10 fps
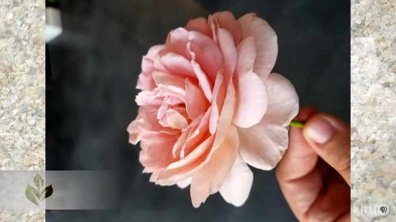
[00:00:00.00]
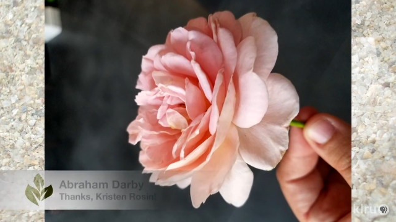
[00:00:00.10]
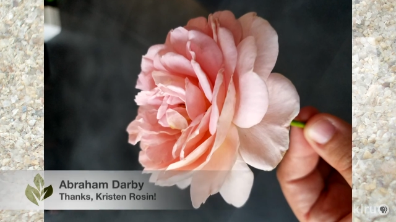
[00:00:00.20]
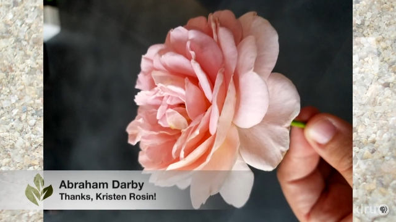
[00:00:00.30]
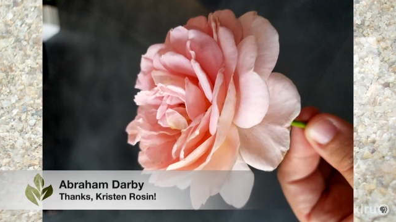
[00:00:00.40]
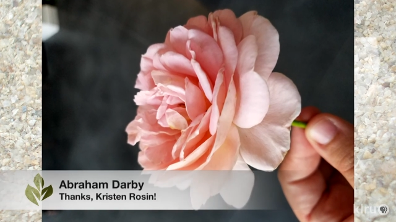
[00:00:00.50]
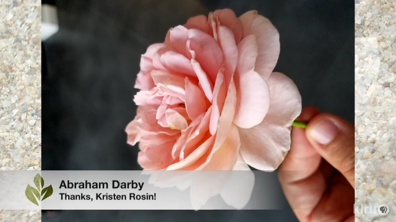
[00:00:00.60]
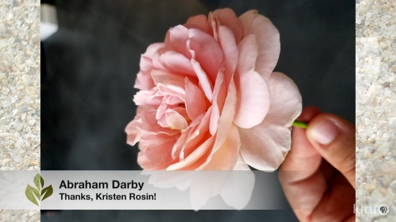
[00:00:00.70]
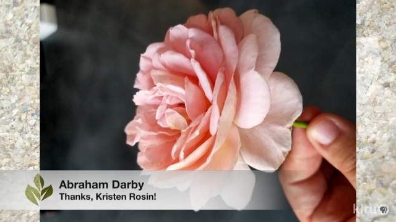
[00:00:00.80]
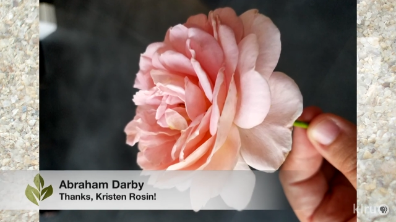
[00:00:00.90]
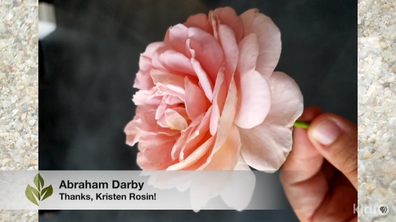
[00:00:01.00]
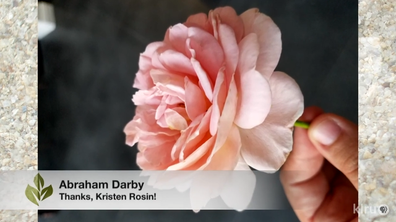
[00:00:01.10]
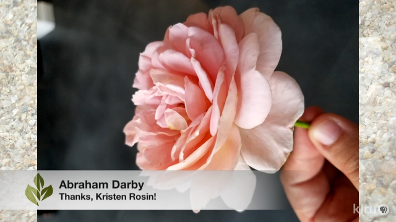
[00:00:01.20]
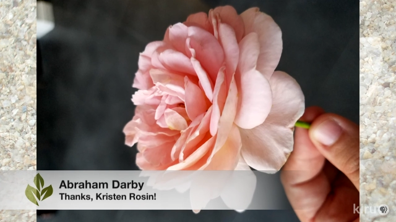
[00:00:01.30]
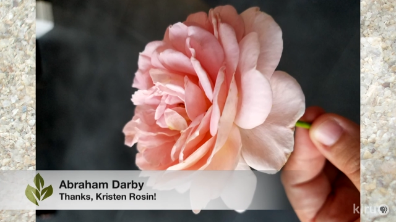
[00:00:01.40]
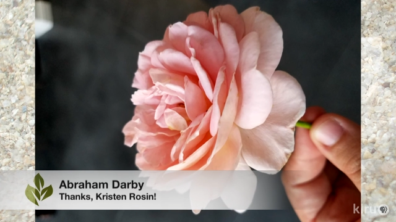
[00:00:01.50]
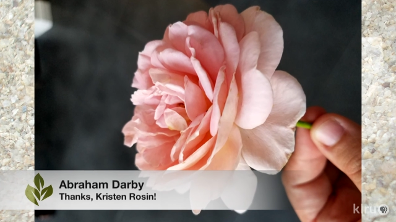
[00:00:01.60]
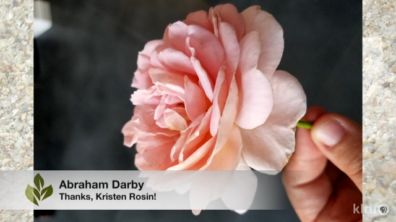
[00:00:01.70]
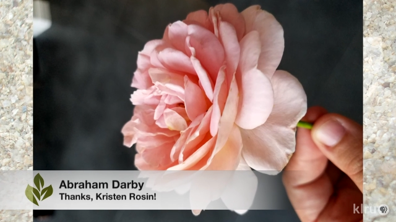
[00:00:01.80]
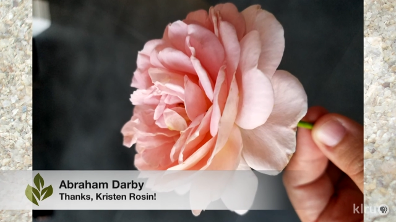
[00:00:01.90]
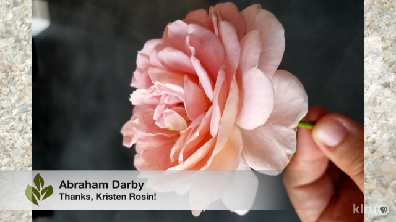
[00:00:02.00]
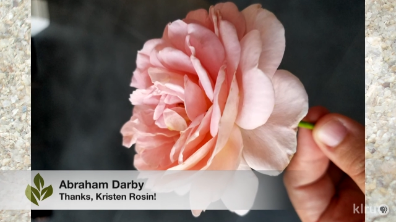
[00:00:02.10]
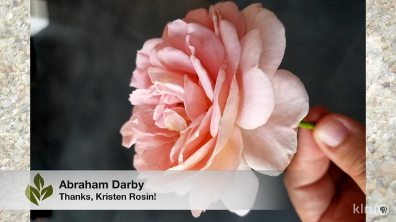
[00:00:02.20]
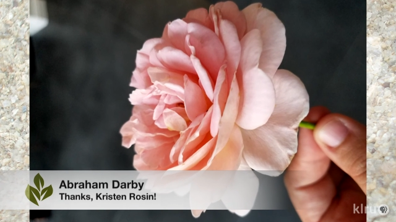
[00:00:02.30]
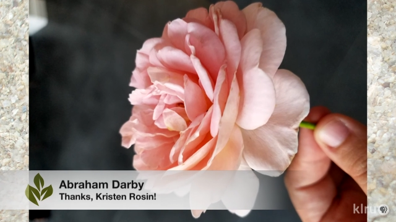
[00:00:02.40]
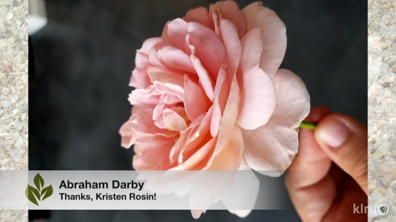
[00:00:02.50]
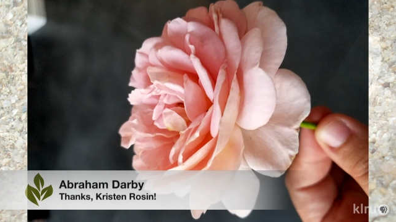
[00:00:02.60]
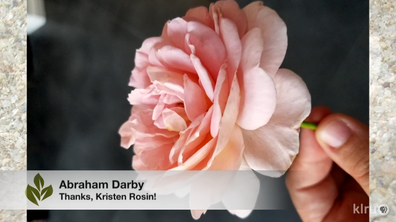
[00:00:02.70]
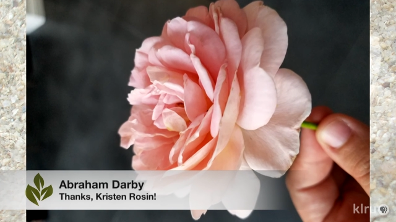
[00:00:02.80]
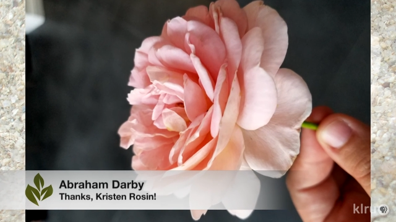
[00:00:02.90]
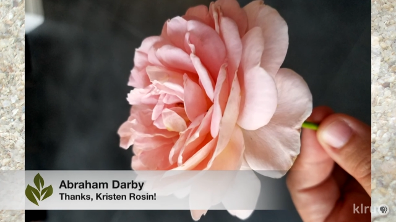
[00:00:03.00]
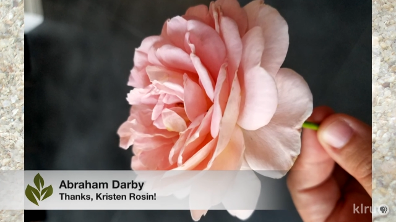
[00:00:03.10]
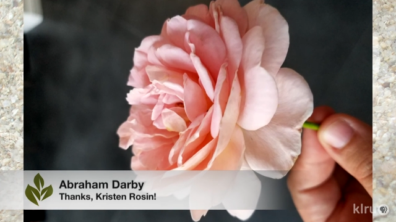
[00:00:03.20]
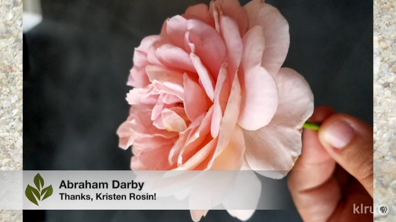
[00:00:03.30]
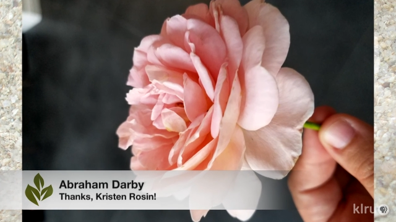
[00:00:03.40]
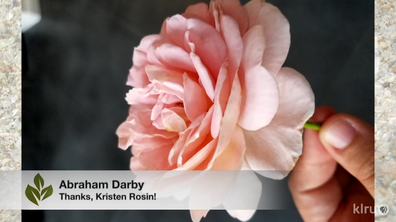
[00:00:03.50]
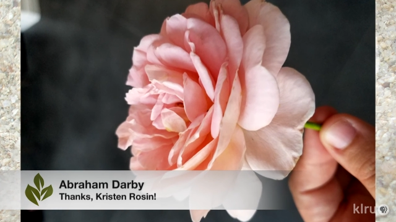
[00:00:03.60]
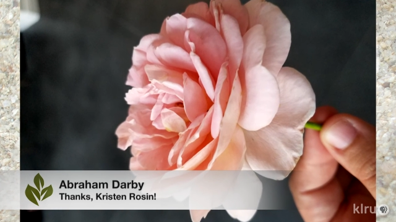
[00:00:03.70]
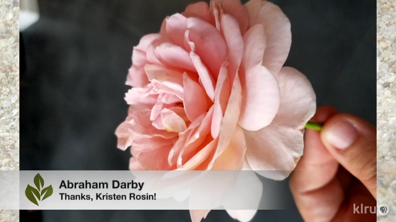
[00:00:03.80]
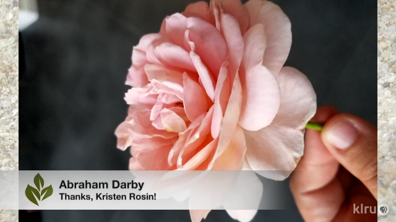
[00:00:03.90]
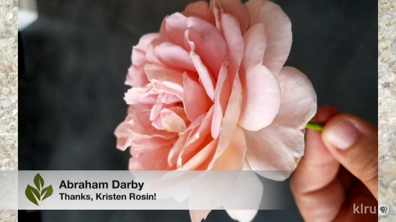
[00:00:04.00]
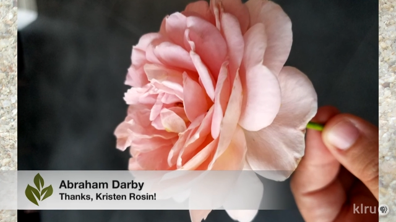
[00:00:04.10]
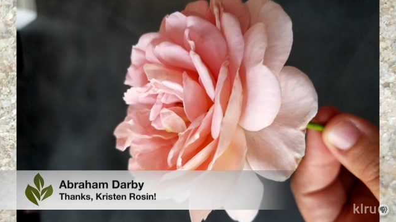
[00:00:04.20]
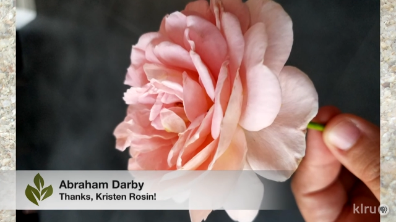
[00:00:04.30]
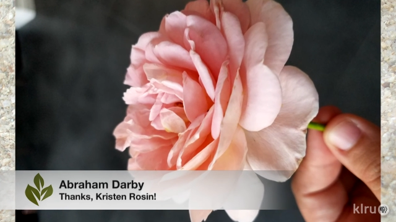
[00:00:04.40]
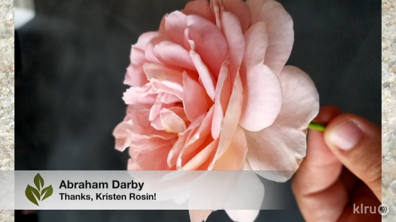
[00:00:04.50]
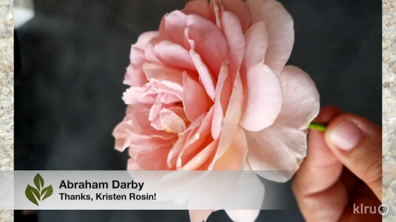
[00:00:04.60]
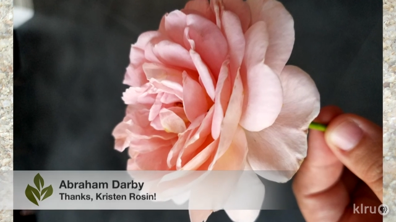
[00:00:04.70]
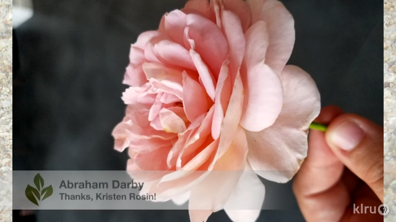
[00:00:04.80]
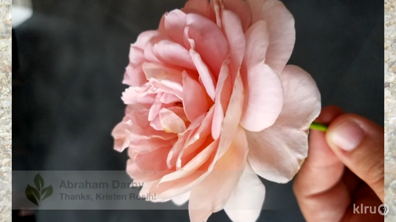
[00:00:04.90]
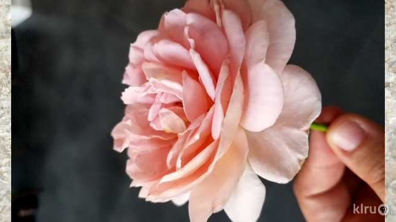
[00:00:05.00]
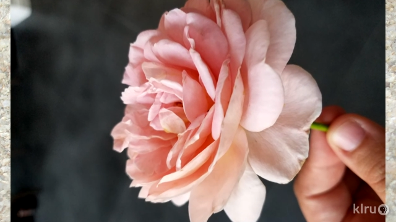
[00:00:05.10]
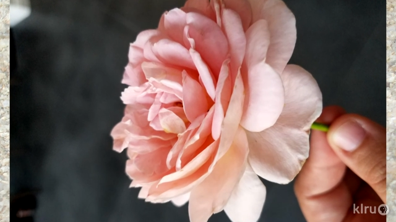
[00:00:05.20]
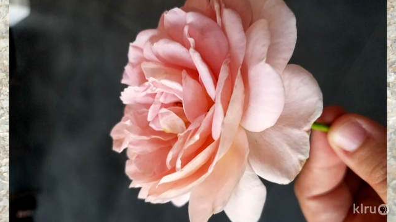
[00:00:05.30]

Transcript: No face is visible, so there are no lips to read.